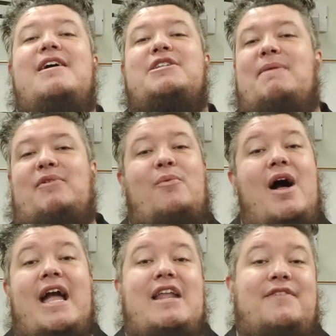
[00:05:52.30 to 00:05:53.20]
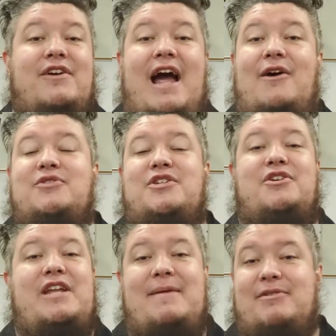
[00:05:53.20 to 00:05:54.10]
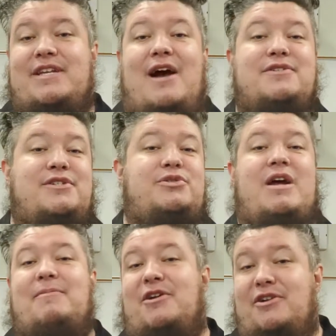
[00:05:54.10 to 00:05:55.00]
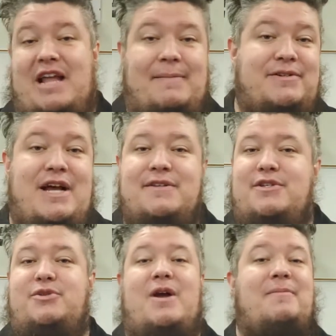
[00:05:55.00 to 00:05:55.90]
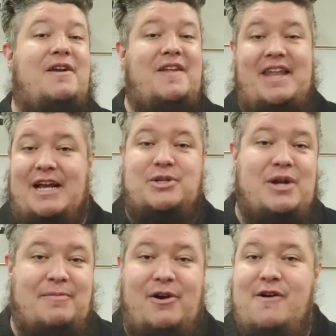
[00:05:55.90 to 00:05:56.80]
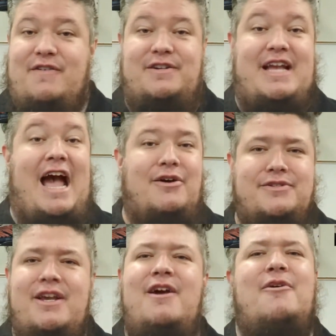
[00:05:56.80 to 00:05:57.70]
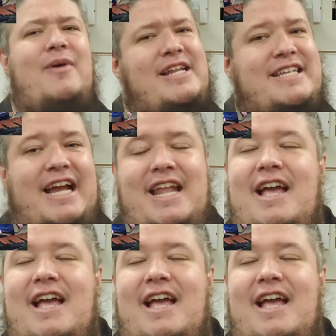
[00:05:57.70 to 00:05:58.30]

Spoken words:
to be able to walk out of your house and your neighbor's house is a drummer, and your neighbor's house is a drummer, and the next drummer over is a house. Wait a second.